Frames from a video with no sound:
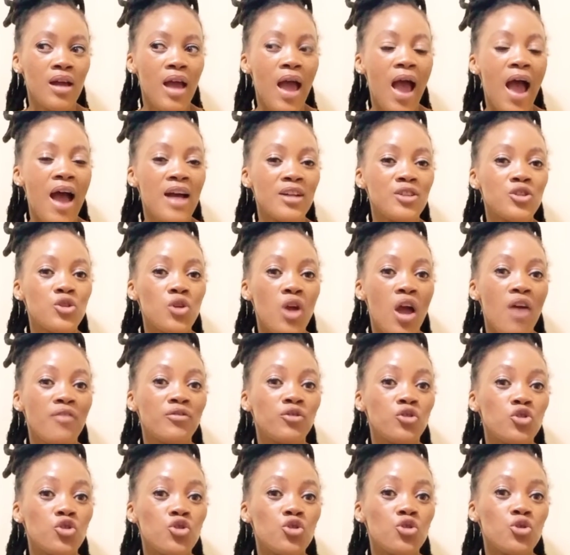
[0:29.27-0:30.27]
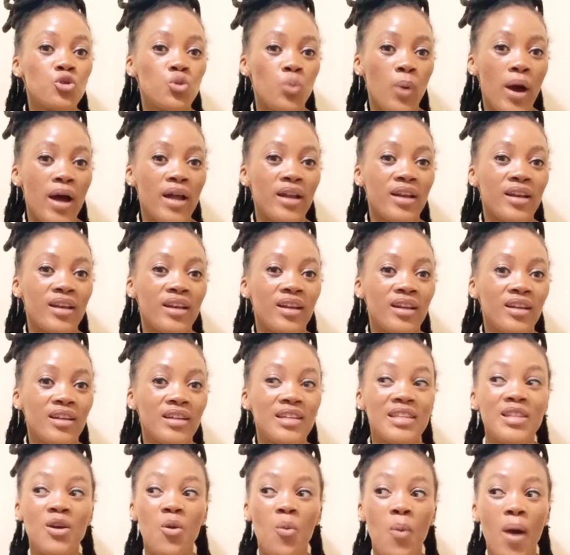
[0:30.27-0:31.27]
Hence, you have to choose
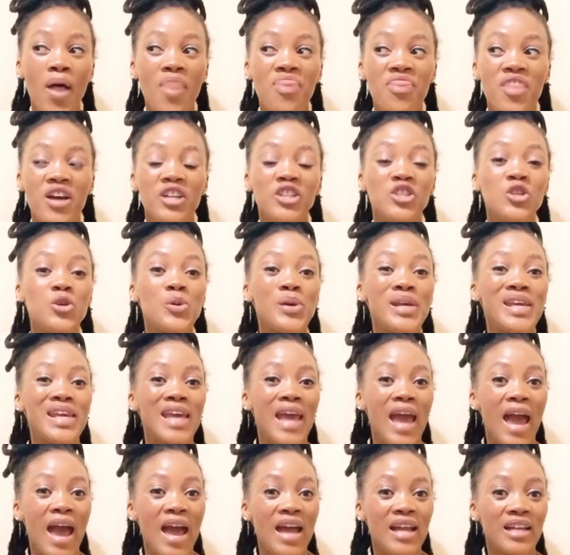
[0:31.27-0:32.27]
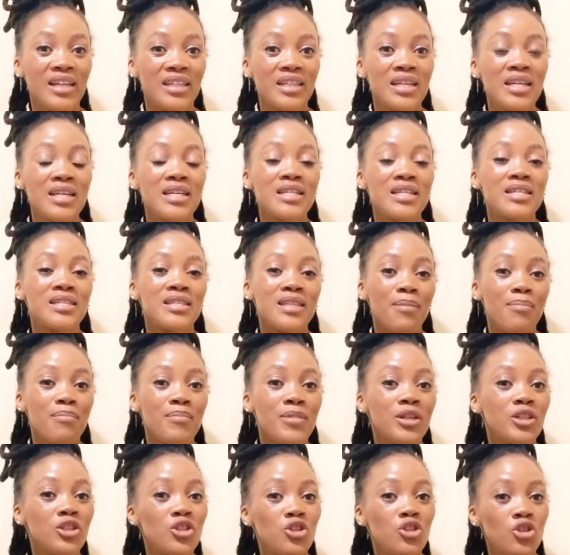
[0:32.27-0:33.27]
the one that you can
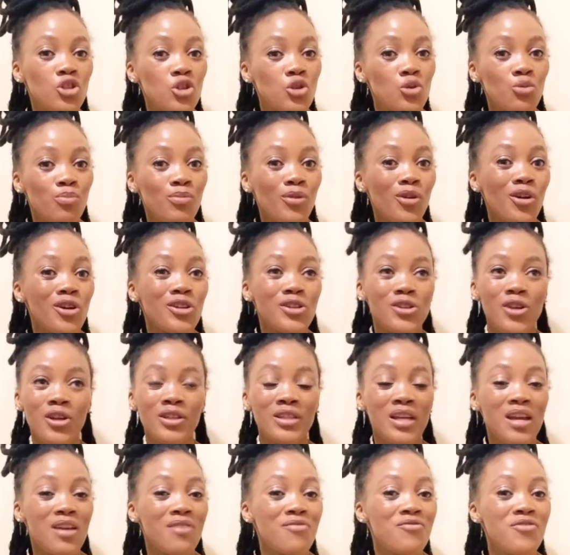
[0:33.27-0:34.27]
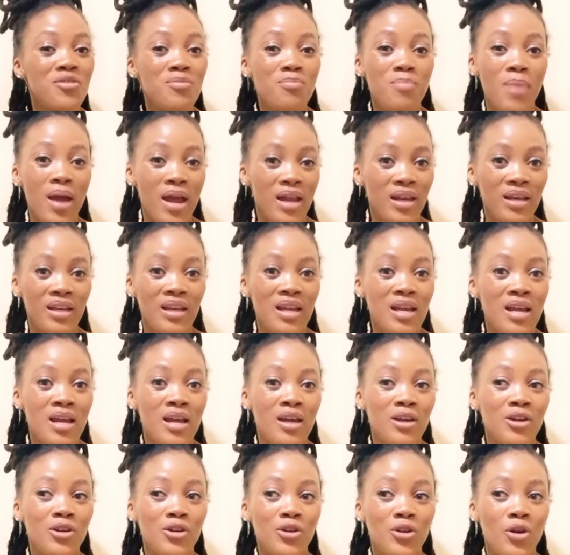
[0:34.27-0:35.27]
submit to, because not every man,
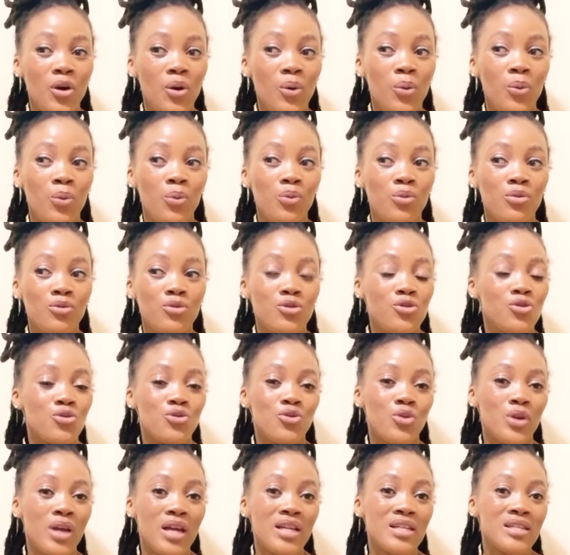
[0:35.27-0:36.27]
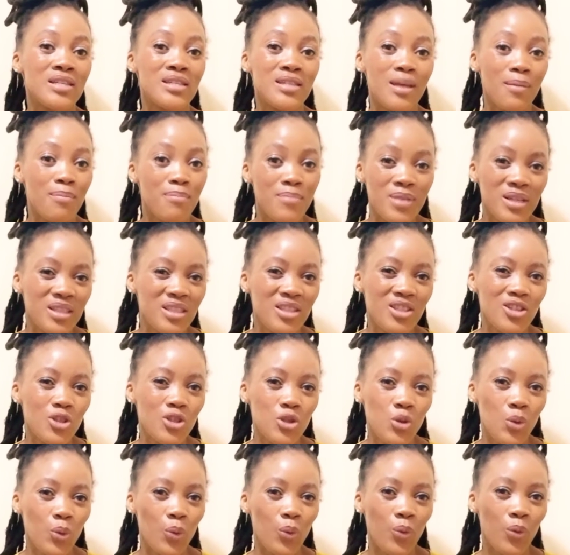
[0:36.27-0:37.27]
you can submit
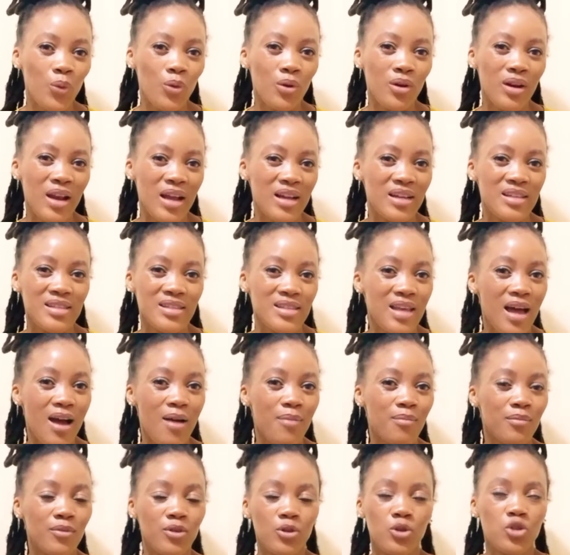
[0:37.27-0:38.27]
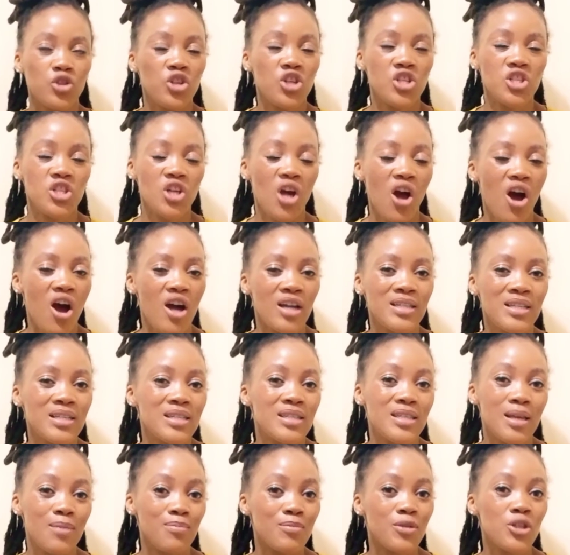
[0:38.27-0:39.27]
to. Like some, you just can't
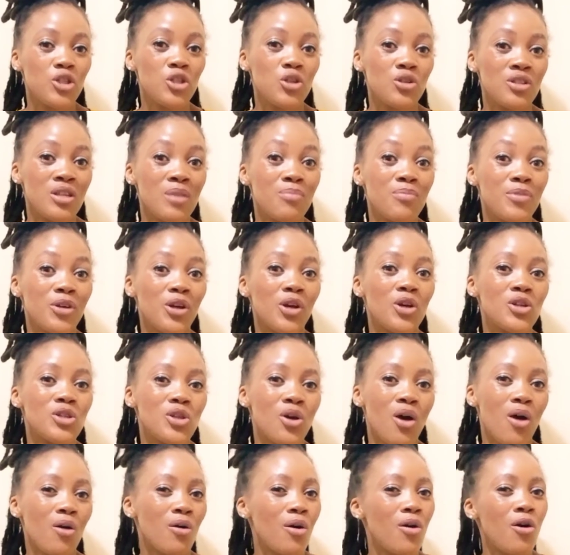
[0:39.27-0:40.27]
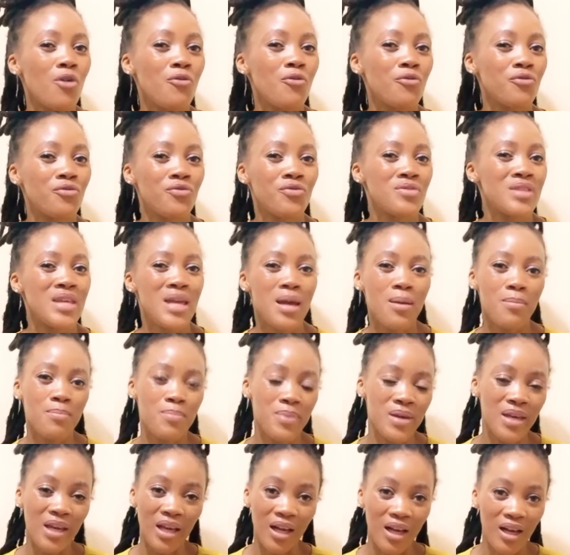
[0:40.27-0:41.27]
submit to them because of their
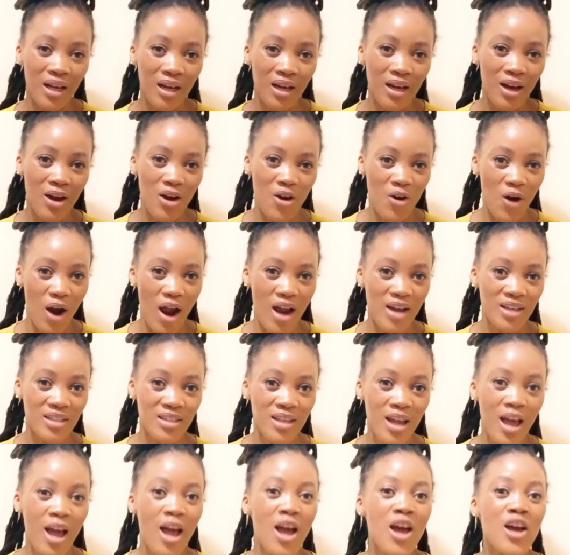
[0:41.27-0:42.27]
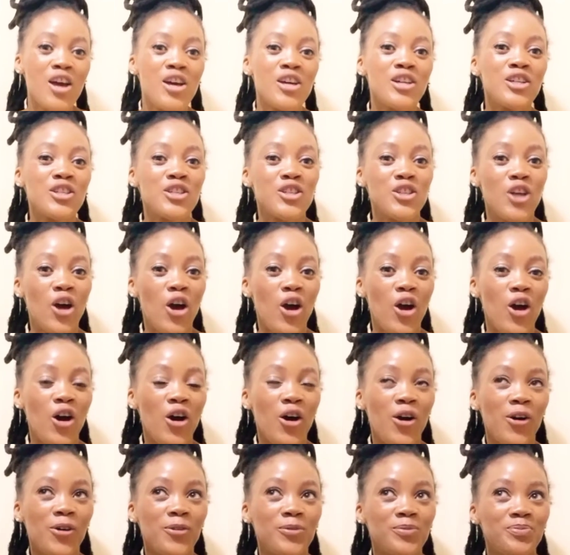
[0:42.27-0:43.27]
being, right?
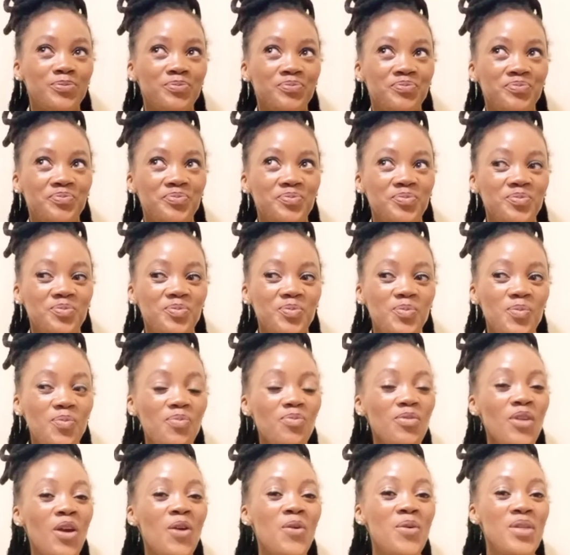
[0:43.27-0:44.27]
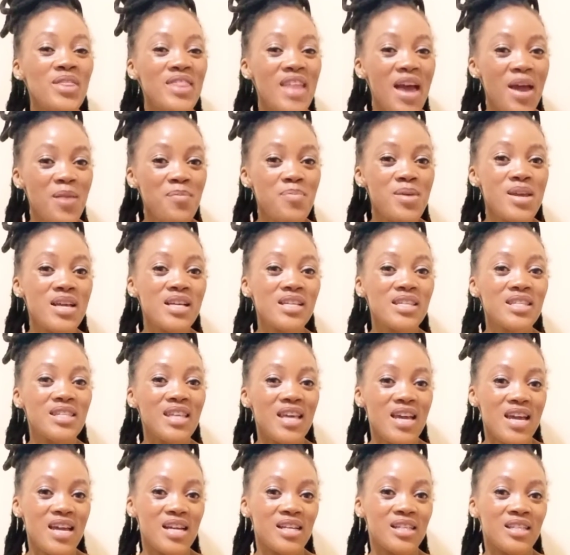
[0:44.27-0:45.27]
So, with that being
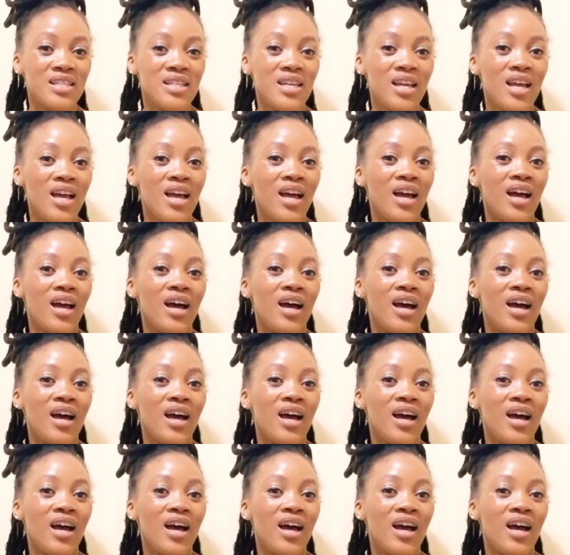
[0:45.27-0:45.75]
said,